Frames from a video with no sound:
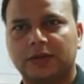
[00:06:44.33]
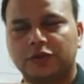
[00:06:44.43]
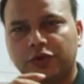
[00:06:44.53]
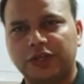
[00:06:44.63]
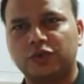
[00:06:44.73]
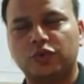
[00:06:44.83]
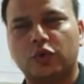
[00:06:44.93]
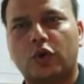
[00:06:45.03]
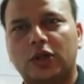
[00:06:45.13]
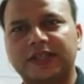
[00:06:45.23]
So you need to
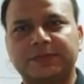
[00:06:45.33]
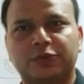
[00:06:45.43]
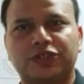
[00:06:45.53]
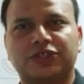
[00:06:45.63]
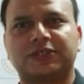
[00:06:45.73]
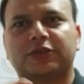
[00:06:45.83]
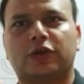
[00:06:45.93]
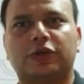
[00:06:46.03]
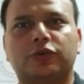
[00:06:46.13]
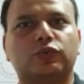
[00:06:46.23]
know all these positions in
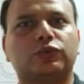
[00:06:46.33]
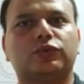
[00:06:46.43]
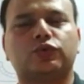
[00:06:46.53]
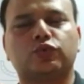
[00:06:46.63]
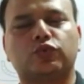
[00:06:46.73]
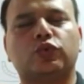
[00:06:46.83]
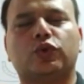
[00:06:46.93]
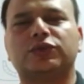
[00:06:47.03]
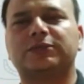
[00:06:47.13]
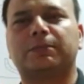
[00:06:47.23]
order to do
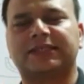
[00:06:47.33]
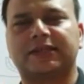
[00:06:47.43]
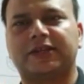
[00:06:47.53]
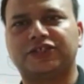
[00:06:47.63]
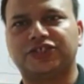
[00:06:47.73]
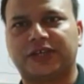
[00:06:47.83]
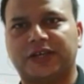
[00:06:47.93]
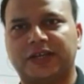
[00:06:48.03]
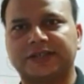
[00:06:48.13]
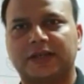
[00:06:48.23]
those muscle energy
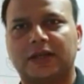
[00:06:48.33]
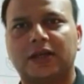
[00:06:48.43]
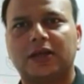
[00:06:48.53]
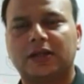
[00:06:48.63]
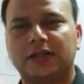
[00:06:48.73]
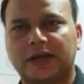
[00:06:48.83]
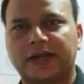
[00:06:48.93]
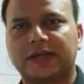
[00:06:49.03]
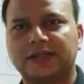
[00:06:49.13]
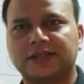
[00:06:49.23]
techniques. The
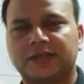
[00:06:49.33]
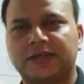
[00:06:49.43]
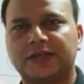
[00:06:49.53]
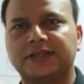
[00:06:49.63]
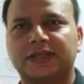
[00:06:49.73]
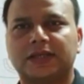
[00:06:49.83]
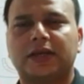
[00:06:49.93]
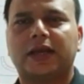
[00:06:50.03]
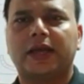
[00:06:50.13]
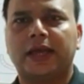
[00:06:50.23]
correct answer is
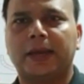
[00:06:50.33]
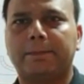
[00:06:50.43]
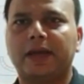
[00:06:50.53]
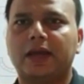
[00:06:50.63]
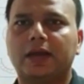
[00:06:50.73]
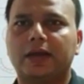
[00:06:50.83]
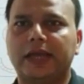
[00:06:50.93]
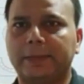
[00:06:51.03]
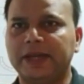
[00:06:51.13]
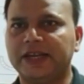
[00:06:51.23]
hip
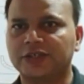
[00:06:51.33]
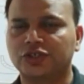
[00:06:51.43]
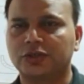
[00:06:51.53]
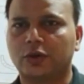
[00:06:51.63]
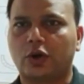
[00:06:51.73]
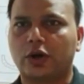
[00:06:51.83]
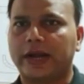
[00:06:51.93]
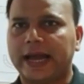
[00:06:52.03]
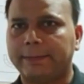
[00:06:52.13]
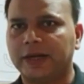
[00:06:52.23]
abduction
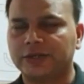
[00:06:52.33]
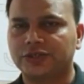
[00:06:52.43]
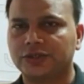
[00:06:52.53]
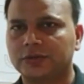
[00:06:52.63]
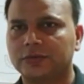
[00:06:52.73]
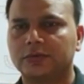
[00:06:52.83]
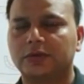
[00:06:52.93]
or abduction